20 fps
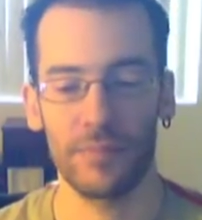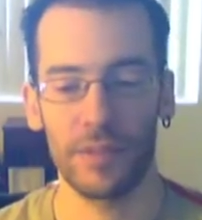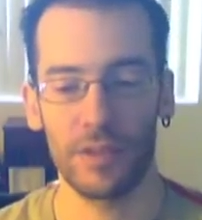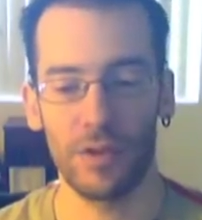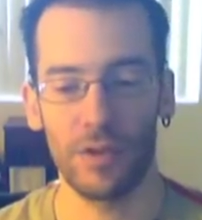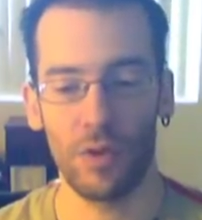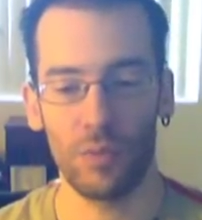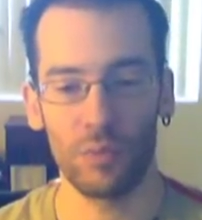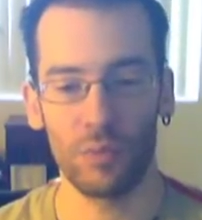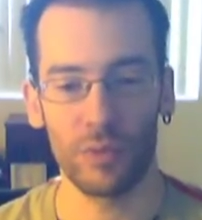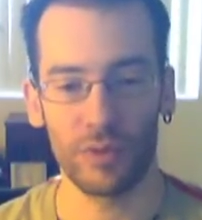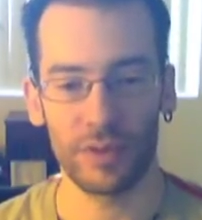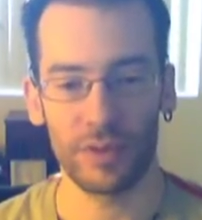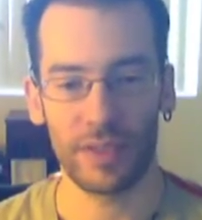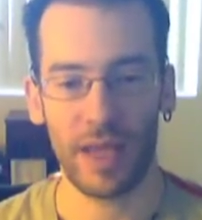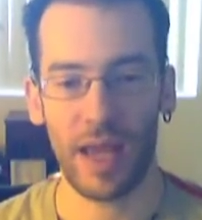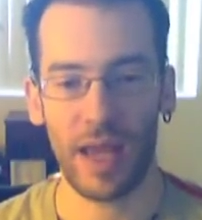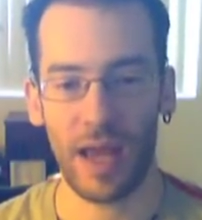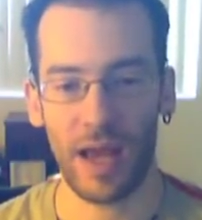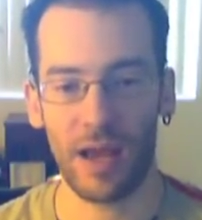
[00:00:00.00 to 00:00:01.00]
You don't
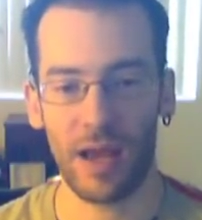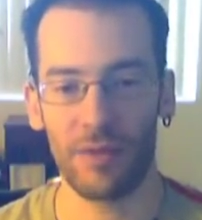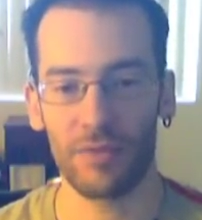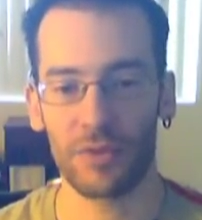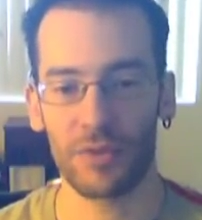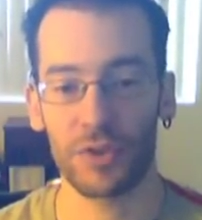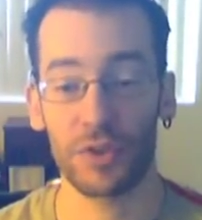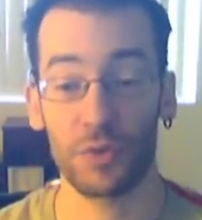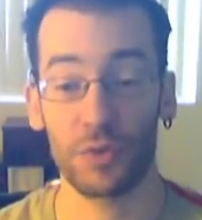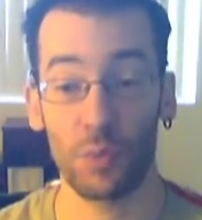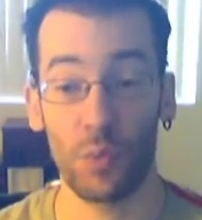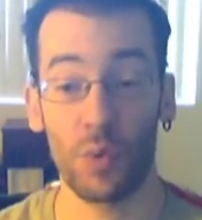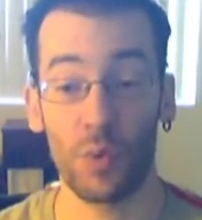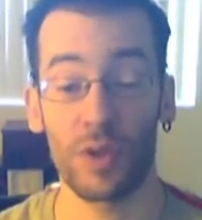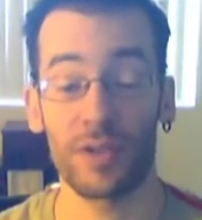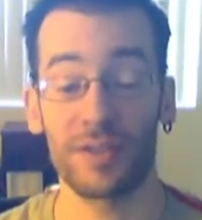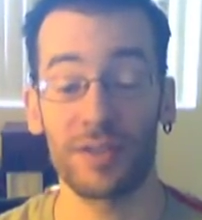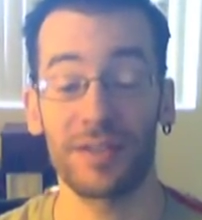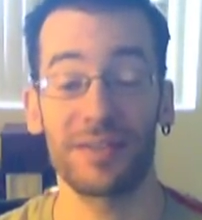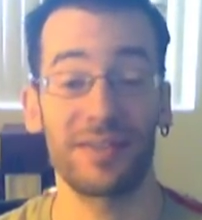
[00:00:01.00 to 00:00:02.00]
really have a
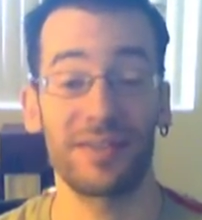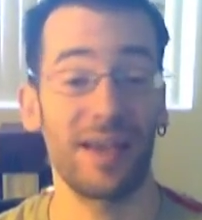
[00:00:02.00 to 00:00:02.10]
story to